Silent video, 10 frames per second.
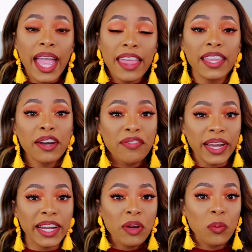and there
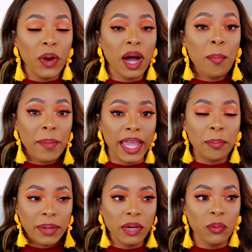very well
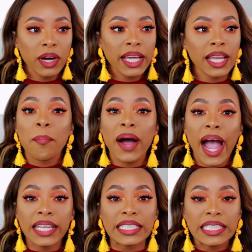may be one, but
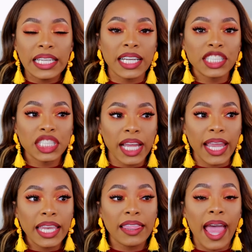I just need a
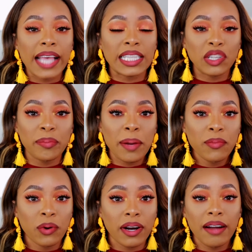shade that has a little
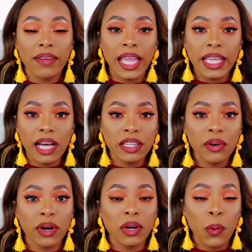bit more of a
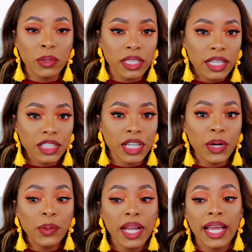yellow or golden
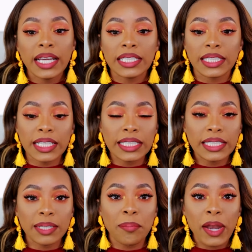undertone
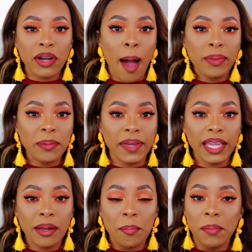just to better
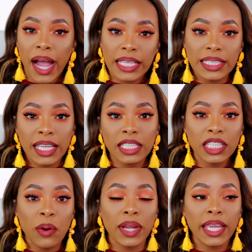complement my skin
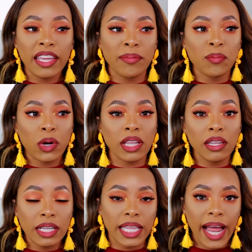tone and give me more of the
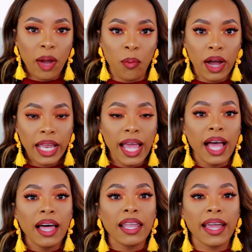look that I want.
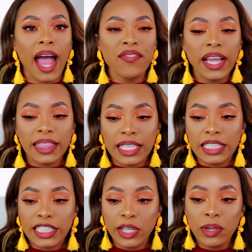Like, I feel like
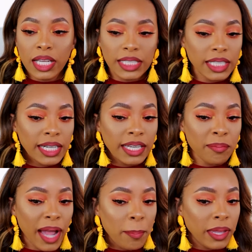this still looks good
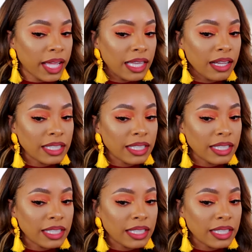in my opinion. Like, it